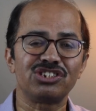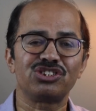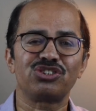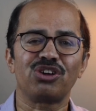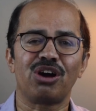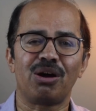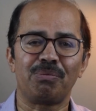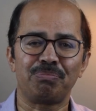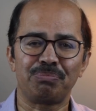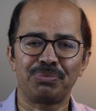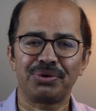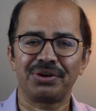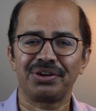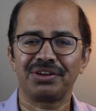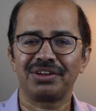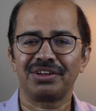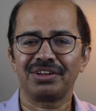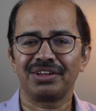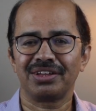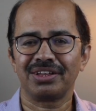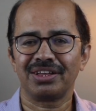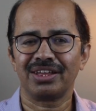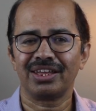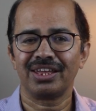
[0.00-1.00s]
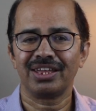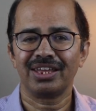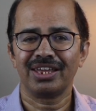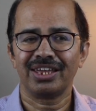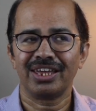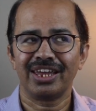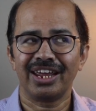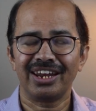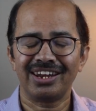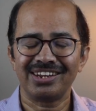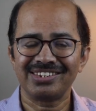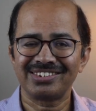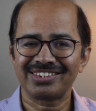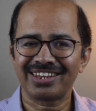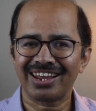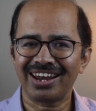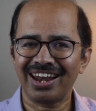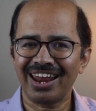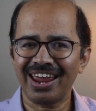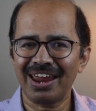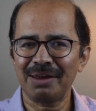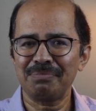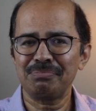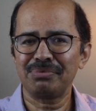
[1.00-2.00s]
stop. It is
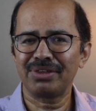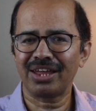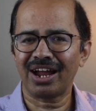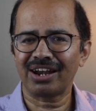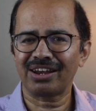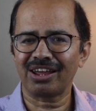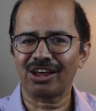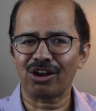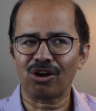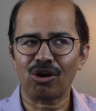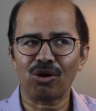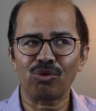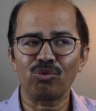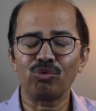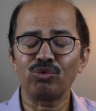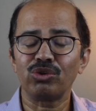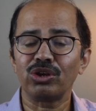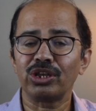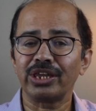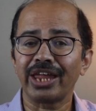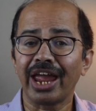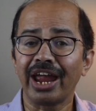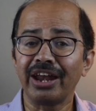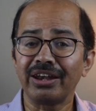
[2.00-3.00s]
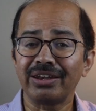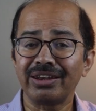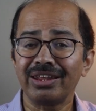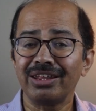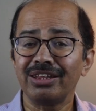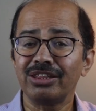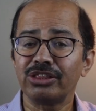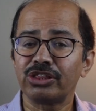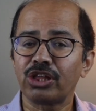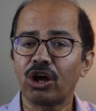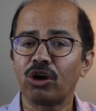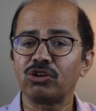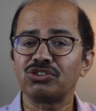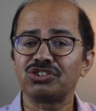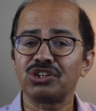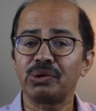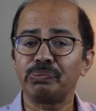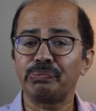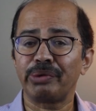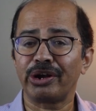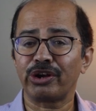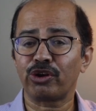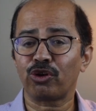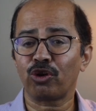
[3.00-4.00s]
claimed that around
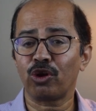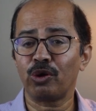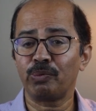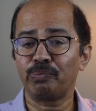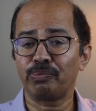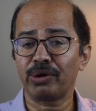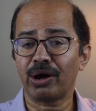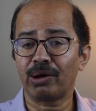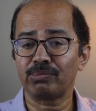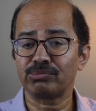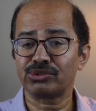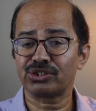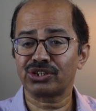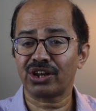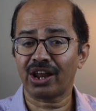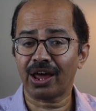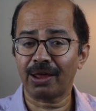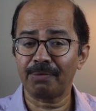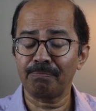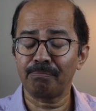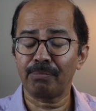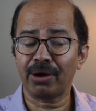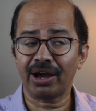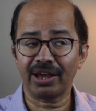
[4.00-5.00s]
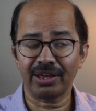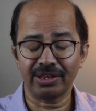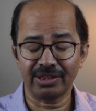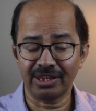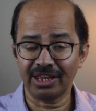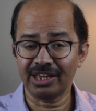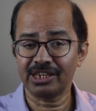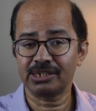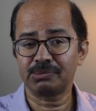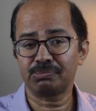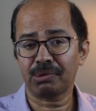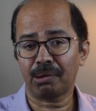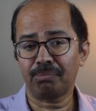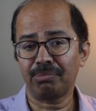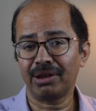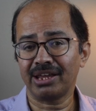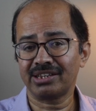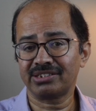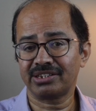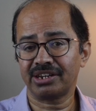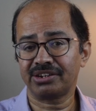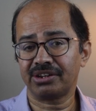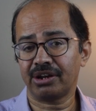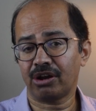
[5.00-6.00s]
18,000 petrol pumps run by these
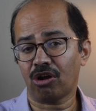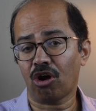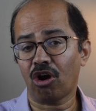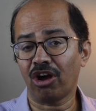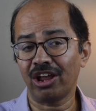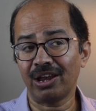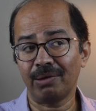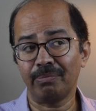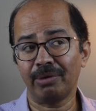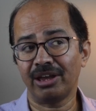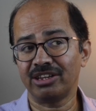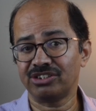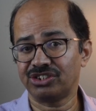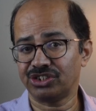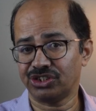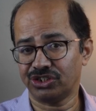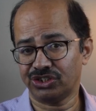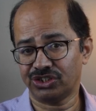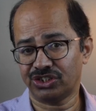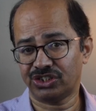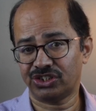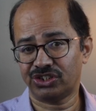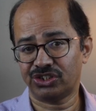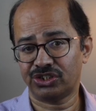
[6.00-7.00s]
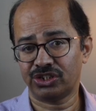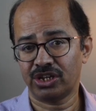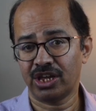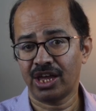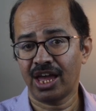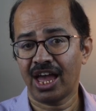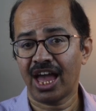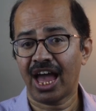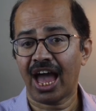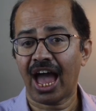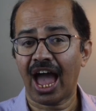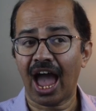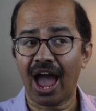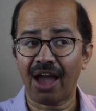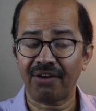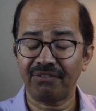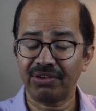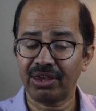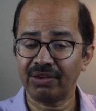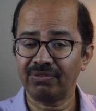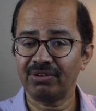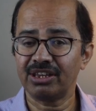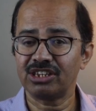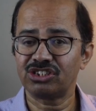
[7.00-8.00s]
public sector oil majors have
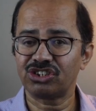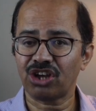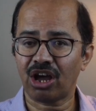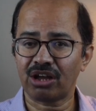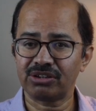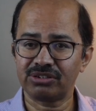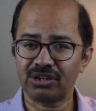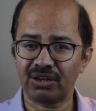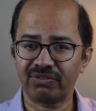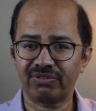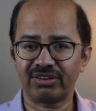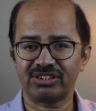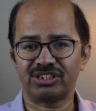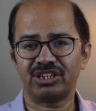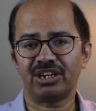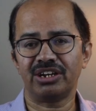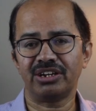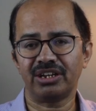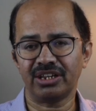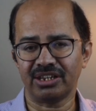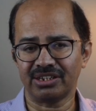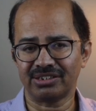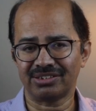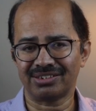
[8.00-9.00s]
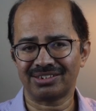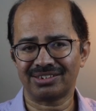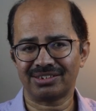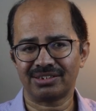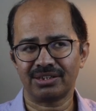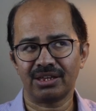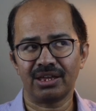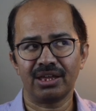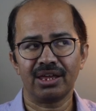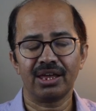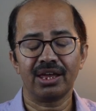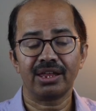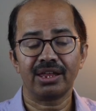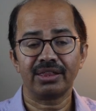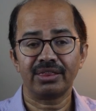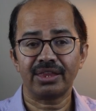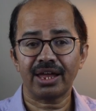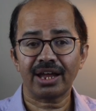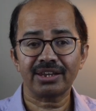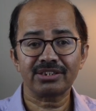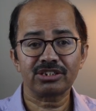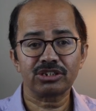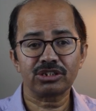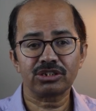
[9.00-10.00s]
EV charging facilities.
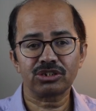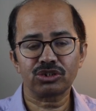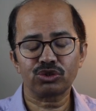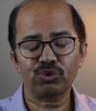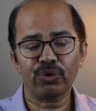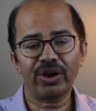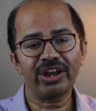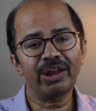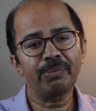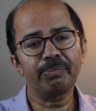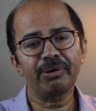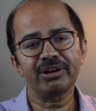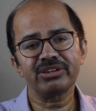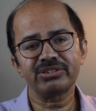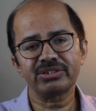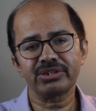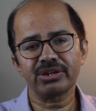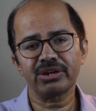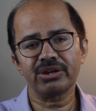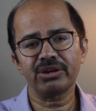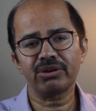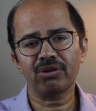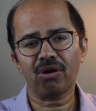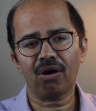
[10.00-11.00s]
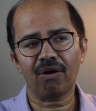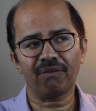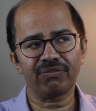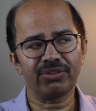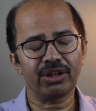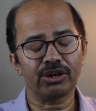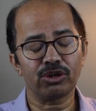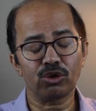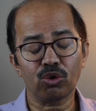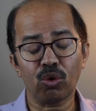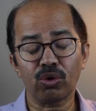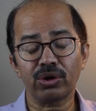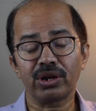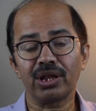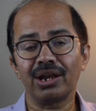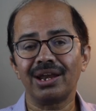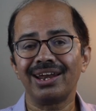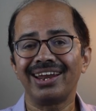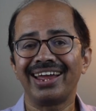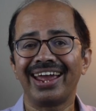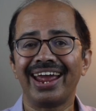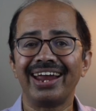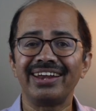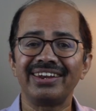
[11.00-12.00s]
That's 20% of the
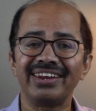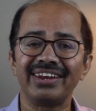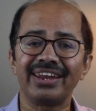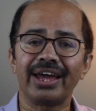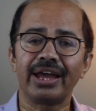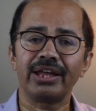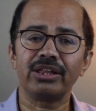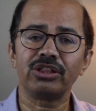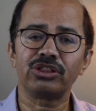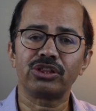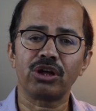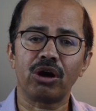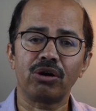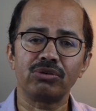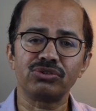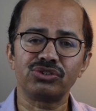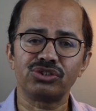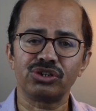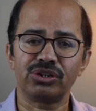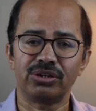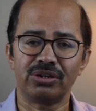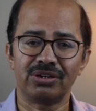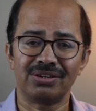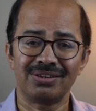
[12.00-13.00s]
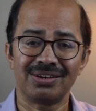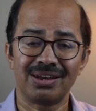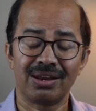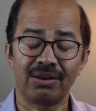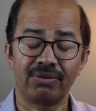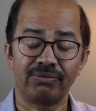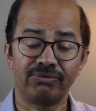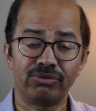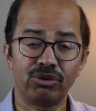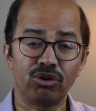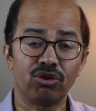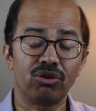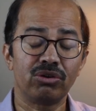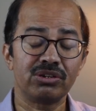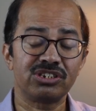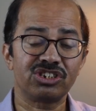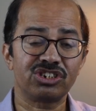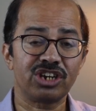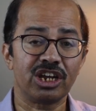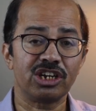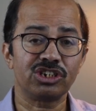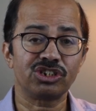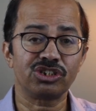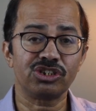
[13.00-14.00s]
total 89,000 fuel
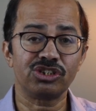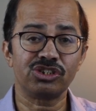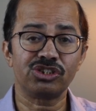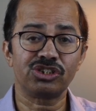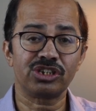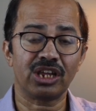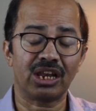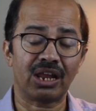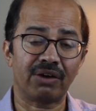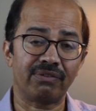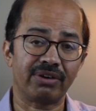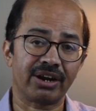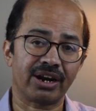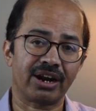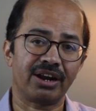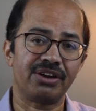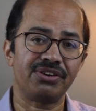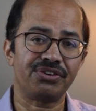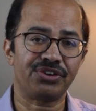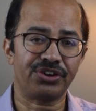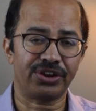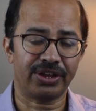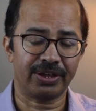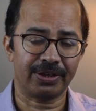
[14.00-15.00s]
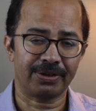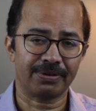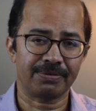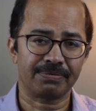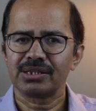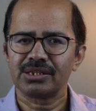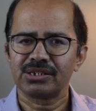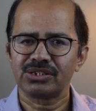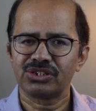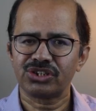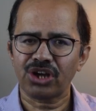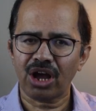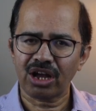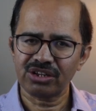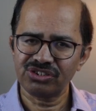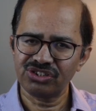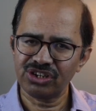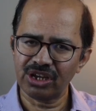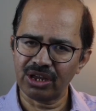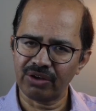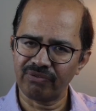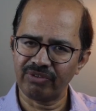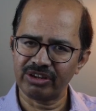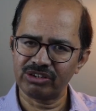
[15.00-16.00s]
stations in our country.
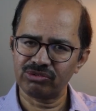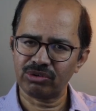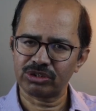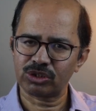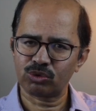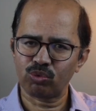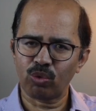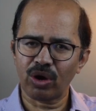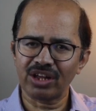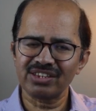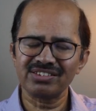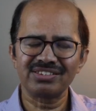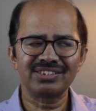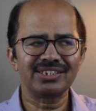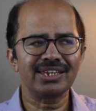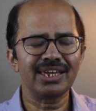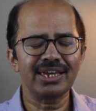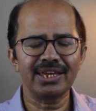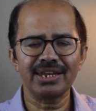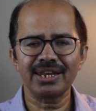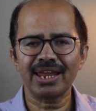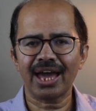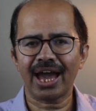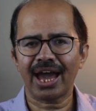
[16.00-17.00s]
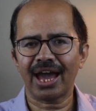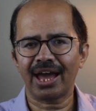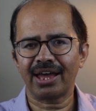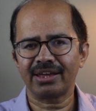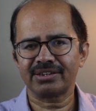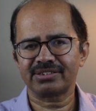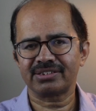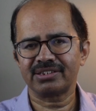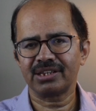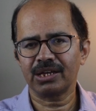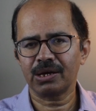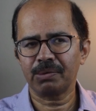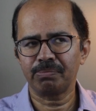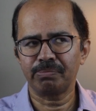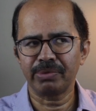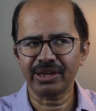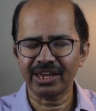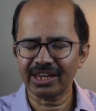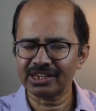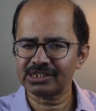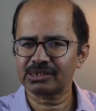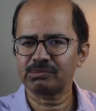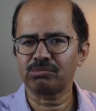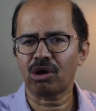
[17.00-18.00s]
Charging, which was once seen as the
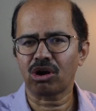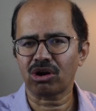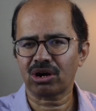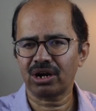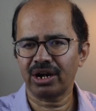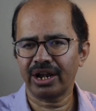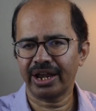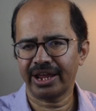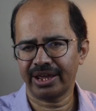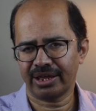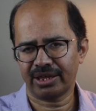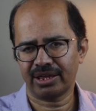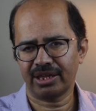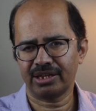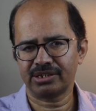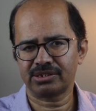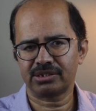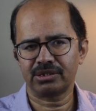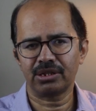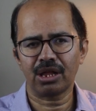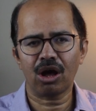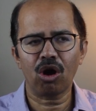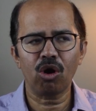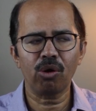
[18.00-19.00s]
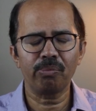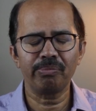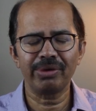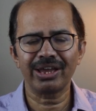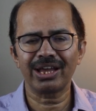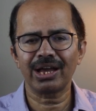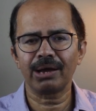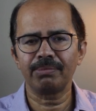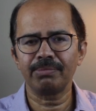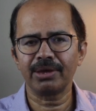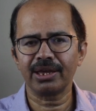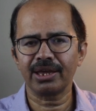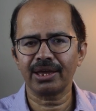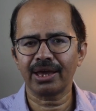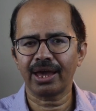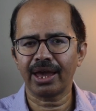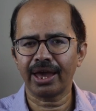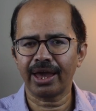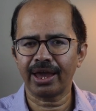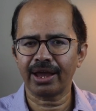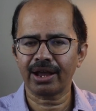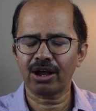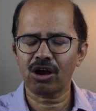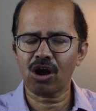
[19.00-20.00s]
biggest bottleneck, is now becoming
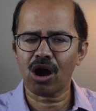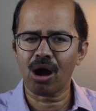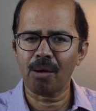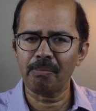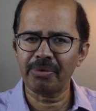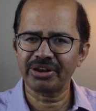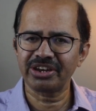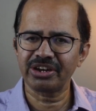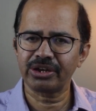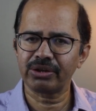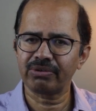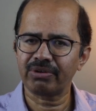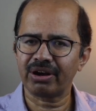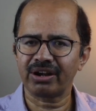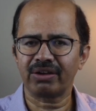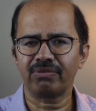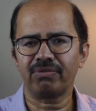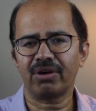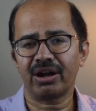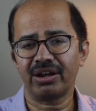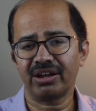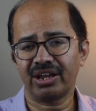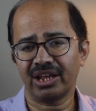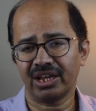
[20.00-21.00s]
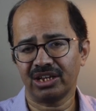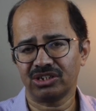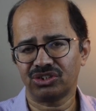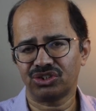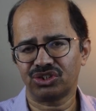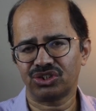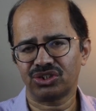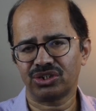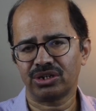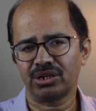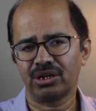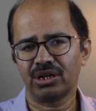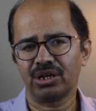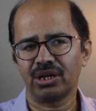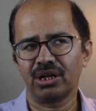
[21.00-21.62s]
a competitive advantage.